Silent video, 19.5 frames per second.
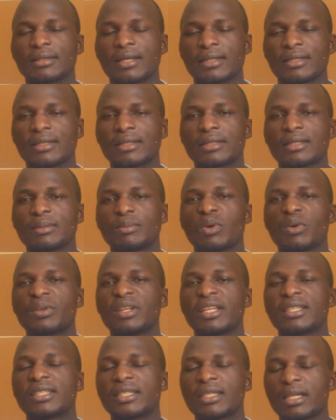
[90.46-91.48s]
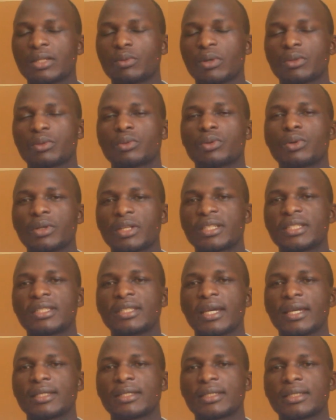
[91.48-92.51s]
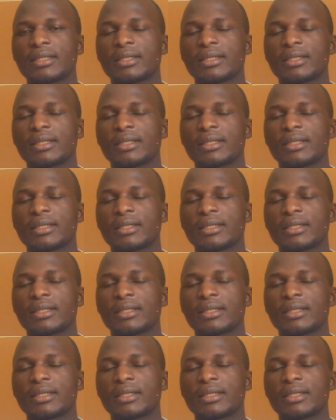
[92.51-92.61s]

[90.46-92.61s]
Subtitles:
system, or in the GIT, what we call a GIT.